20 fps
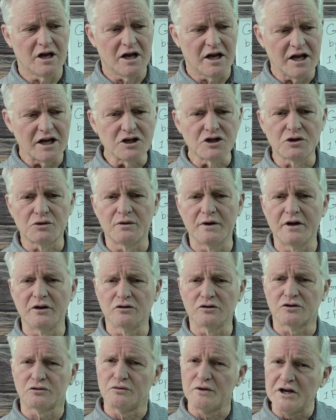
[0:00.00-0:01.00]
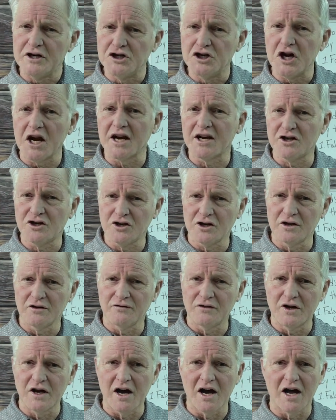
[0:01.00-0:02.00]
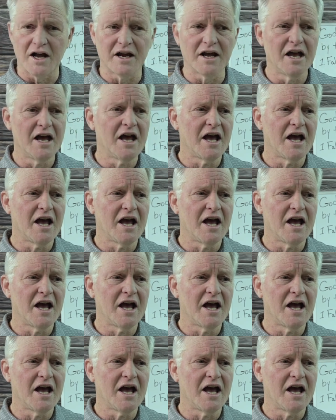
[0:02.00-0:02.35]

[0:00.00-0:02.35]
Israel's rejection of God,